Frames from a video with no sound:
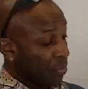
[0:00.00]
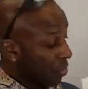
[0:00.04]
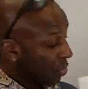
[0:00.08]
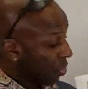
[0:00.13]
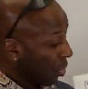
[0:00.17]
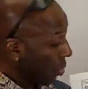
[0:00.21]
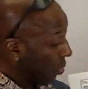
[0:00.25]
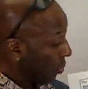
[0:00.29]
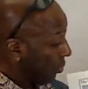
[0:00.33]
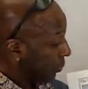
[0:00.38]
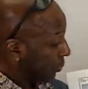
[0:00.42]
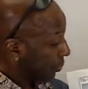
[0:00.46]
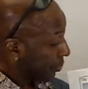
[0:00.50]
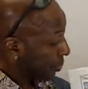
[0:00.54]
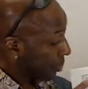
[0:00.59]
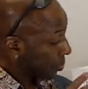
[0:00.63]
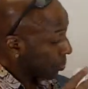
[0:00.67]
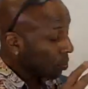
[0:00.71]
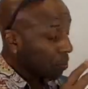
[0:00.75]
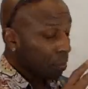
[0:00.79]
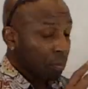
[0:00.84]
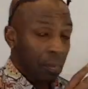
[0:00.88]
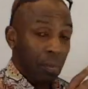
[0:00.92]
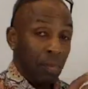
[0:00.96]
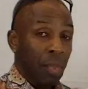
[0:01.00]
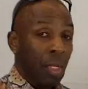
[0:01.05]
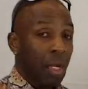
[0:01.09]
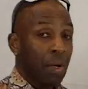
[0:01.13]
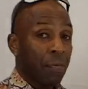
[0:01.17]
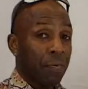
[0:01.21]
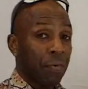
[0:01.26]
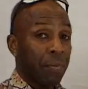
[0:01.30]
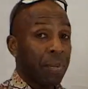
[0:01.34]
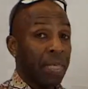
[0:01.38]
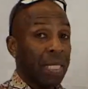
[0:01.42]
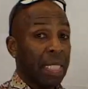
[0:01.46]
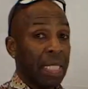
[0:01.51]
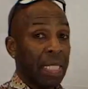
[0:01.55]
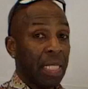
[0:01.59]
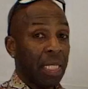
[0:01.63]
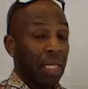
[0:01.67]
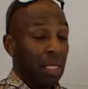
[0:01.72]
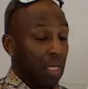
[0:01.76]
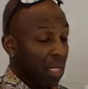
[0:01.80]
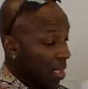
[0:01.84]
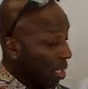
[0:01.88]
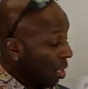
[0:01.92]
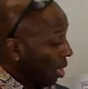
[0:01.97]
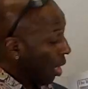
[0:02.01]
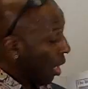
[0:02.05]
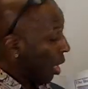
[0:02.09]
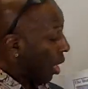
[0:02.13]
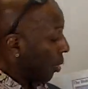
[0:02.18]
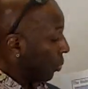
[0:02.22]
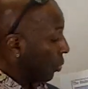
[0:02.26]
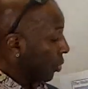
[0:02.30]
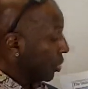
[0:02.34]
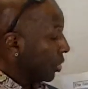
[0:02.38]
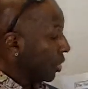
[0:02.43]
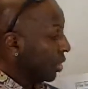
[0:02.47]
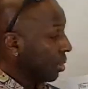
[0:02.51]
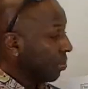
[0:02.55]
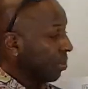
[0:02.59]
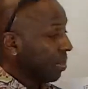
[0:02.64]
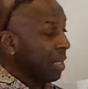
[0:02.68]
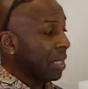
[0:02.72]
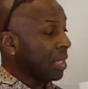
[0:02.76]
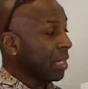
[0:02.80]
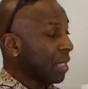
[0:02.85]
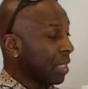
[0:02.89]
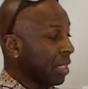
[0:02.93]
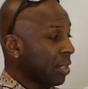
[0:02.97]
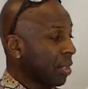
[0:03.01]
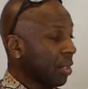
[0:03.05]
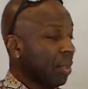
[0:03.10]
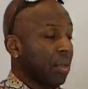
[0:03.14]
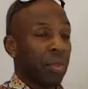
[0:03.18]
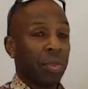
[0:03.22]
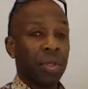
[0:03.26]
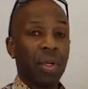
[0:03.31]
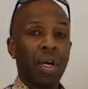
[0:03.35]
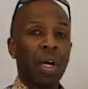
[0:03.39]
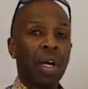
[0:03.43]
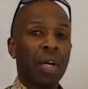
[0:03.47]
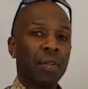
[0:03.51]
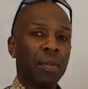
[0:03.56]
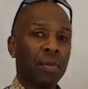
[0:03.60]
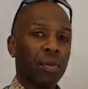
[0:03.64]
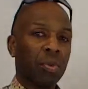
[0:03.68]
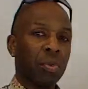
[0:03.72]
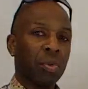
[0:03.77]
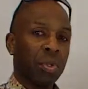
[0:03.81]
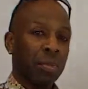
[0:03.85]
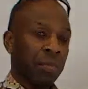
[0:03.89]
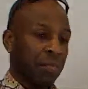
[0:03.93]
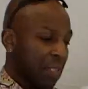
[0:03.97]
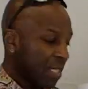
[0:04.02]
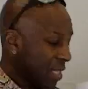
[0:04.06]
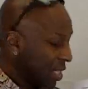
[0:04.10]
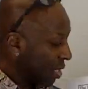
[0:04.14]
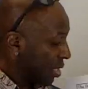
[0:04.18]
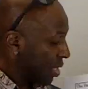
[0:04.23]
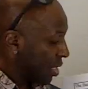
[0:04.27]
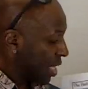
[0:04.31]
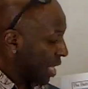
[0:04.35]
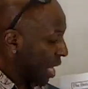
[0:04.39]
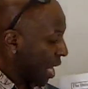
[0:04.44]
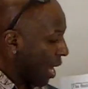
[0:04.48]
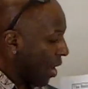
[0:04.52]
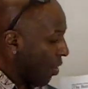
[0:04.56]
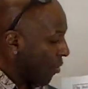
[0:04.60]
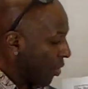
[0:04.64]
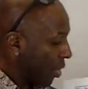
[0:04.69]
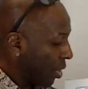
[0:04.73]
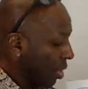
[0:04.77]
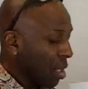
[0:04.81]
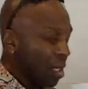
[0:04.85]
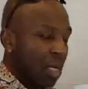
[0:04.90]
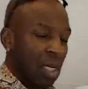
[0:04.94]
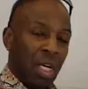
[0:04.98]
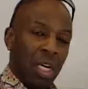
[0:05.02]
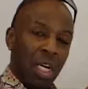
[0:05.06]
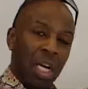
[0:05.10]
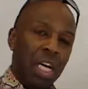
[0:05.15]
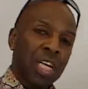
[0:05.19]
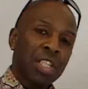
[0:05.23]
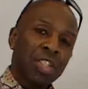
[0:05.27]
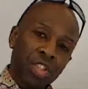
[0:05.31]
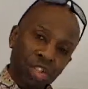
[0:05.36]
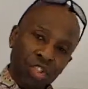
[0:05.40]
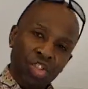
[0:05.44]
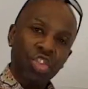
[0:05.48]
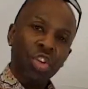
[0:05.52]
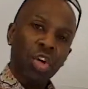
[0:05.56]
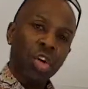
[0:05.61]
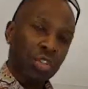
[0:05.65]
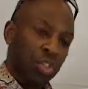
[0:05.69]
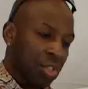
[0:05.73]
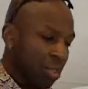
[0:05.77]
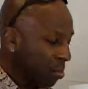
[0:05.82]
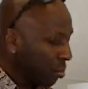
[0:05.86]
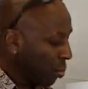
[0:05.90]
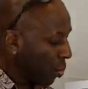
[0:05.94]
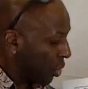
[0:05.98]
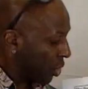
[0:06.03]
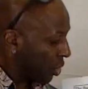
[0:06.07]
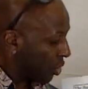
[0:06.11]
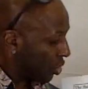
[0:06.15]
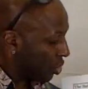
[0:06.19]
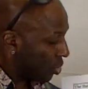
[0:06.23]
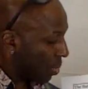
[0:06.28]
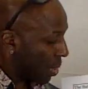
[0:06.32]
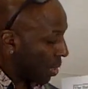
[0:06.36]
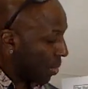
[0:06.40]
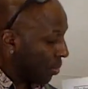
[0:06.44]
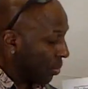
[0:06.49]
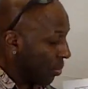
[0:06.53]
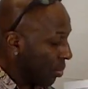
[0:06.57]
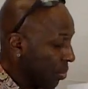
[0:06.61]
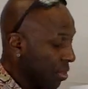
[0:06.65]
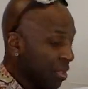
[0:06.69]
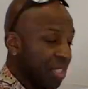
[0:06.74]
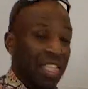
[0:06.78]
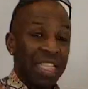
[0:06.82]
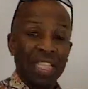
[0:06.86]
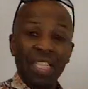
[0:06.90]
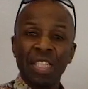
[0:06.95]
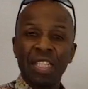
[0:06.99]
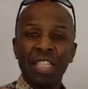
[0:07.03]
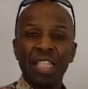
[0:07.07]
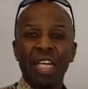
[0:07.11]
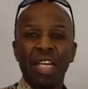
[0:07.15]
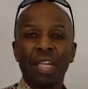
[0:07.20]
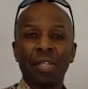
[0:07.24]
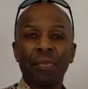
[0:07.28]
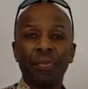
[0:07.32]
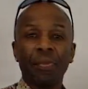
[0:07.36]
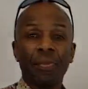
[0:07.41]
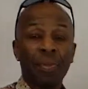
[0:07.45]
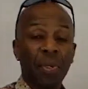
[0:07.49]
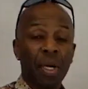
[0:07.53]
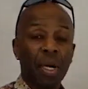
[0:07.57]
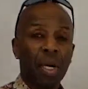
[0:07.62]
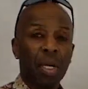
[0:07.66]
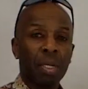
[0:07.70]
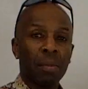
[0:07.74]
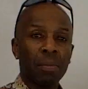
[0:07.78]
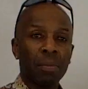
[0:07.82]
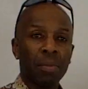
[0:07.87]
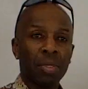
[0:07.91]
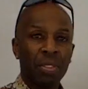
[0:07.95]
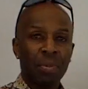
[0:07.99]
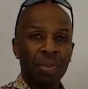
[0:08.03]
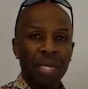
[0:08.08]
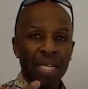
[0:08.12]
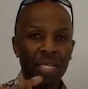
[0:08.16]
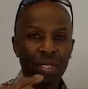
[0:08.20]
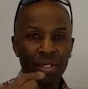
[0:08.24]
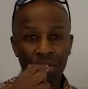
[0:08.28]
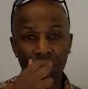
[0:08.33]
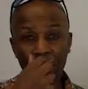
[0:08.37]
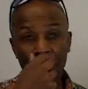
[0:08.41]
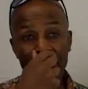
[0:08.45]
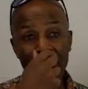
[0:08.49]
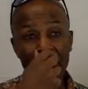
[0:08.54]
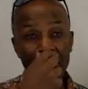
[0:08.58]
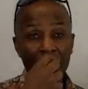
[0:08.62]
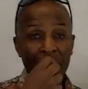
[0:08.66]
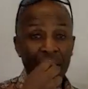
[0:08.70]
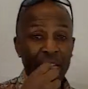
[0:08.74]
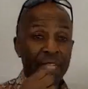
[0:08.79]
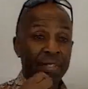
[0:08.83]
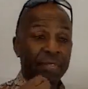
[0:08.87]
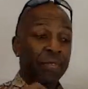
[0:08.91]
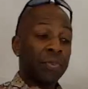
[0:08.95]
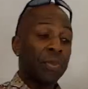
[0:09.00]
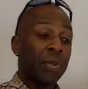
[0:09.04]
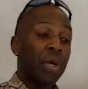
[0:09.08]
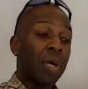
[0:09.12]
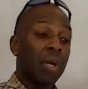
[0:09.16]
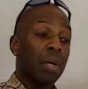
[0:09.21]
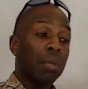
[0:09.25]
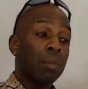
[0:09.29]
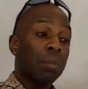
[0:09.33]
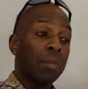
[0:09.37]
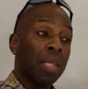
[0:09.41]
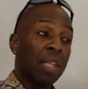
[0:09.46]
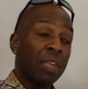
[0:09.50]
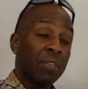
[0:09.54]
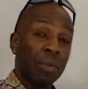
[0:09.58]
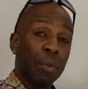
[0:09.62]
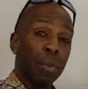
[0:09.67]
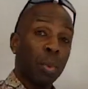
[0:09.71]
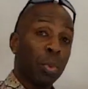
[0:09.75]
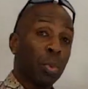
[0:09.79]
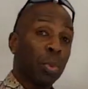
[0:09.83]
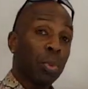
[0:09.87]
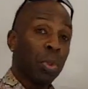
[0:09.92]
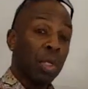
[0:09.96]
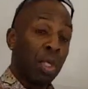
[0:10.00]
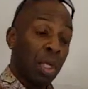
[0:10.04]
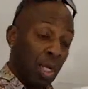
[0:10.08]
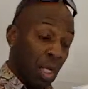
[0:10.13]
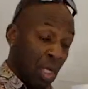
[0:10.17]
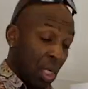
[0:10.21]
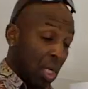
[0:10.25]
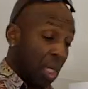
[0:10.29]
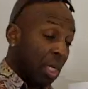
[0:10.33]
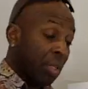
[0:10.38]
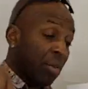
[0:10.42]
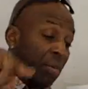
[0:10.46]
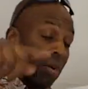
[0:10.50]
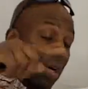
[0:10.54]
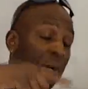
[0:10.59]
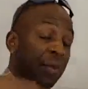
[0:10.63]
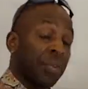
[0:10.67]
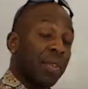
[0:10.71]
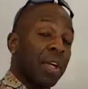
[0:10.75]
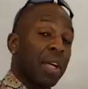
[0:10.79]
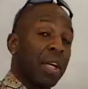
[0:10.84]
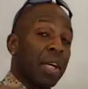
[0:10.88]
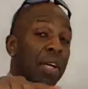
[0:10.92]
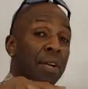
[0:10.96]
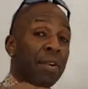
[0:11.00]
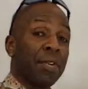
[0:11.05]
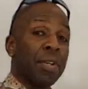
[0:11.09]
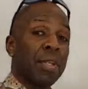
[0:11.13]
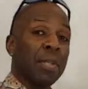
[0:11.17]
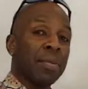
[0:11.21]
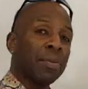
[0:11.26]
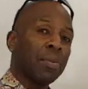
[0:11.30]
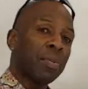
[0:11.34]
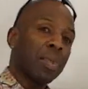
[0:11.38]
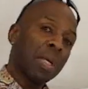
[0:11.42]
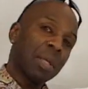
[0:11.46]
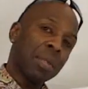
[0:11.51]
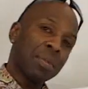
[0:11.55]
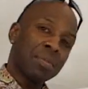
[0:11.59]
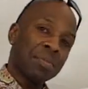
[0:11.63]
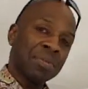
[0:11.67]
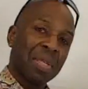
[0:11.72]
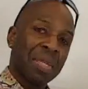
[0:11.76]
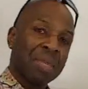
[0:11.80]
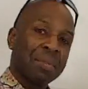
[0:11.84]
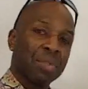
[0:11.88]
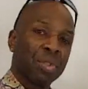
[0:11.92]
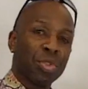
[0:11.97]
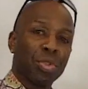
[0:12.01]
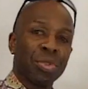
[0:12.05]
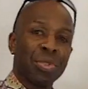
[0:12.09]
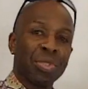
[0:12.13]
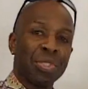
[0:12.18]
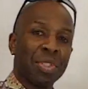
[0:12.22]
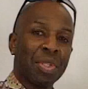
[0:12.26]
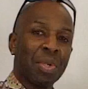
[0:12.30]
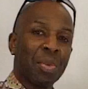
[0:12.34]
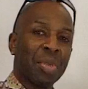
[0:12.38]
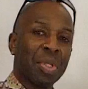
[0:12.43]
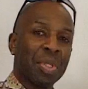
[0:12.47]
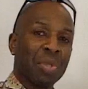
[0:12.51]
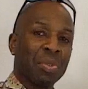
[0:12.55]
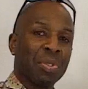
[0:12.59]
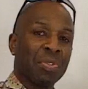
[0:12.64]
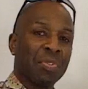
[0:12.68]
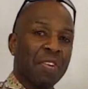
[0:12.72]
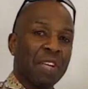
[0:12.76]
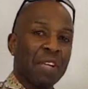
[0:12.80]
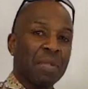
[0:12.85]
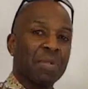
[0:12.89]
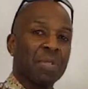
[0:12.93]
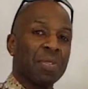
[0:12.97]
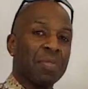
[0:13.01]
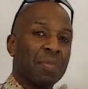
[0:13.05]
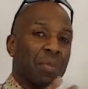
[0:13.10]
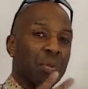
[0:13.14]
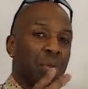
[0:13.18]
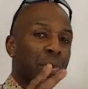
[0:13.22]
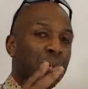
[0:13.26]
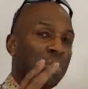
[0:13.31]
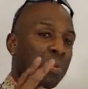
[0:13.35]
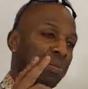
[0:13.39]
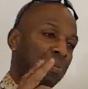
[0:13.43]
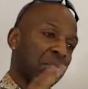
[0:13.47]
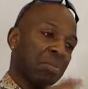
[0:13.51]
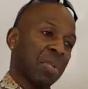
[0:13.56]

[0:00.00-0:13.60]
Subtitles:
so for me, I wanted a building that I thought would fit into the area as a starting point. So I thought Yin and Yang, Jamaica Street in Liverpool and around that area. Well, I'm sure you know what it was famous for